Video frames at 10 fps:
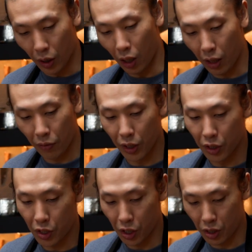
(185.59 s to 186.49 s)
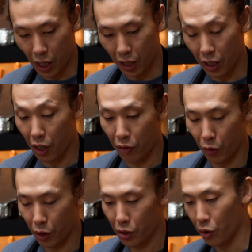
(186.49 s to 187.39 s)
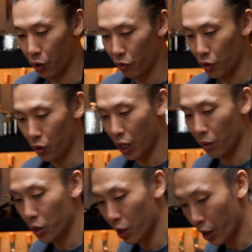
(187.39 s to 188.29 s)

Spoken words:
A lot of it is just kind of knife work, so it gives you time to